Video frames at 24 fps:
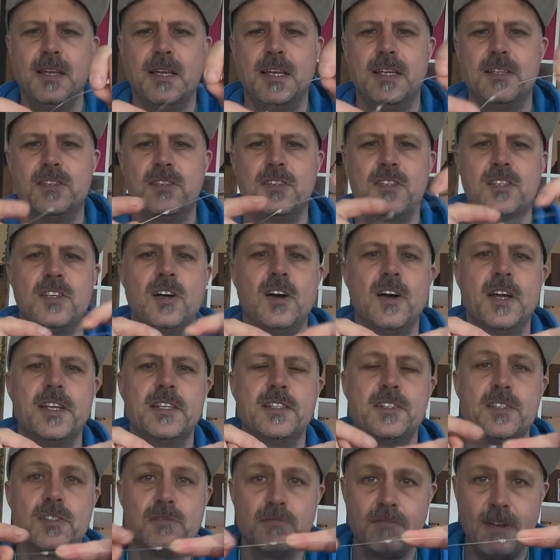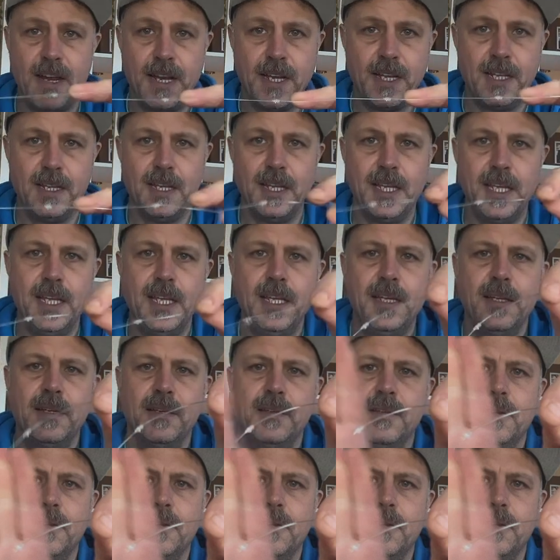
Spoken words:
is tied directly